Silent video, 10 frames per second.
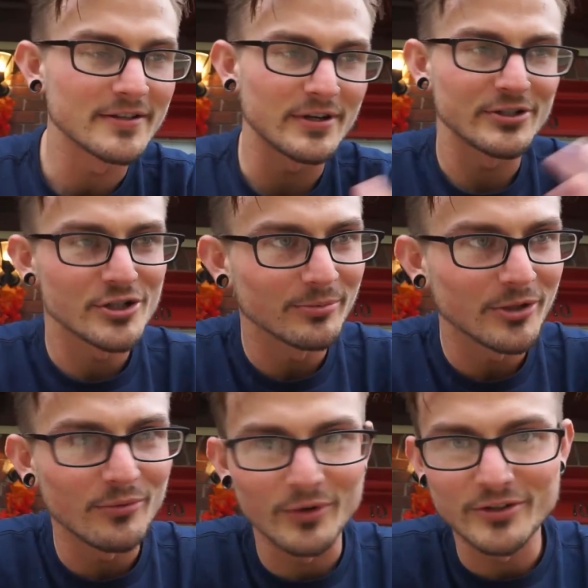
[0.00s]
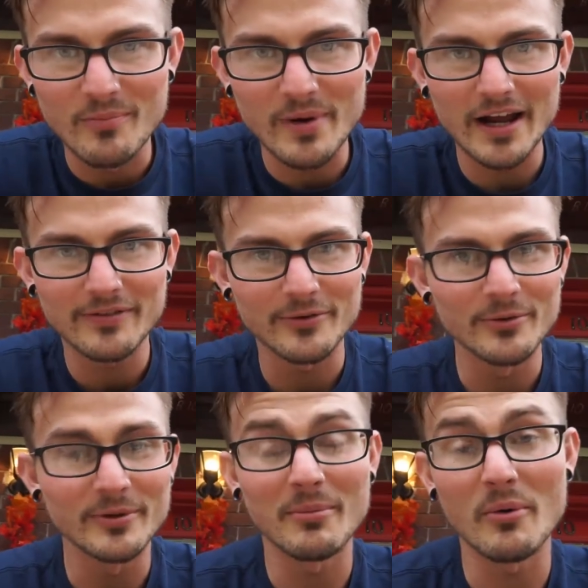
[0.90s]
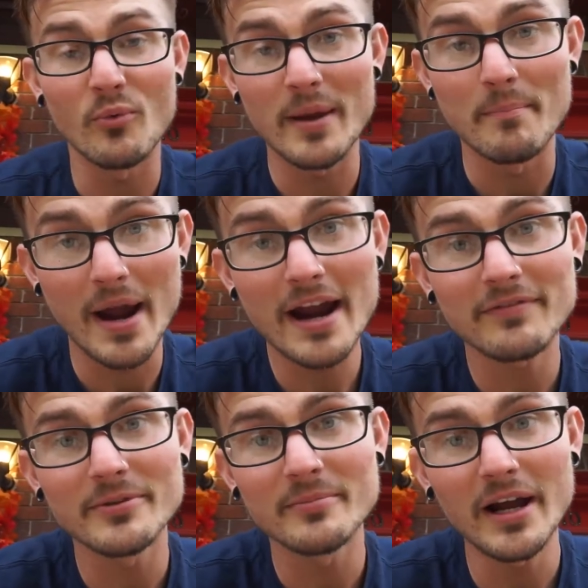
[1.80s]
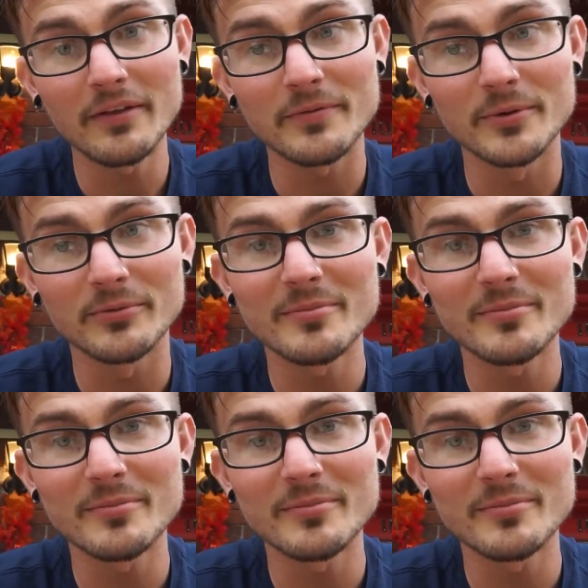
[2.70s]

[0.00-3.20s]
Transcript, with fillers: so I jumped up and went to the bathroom, and on my way back from the bathroom,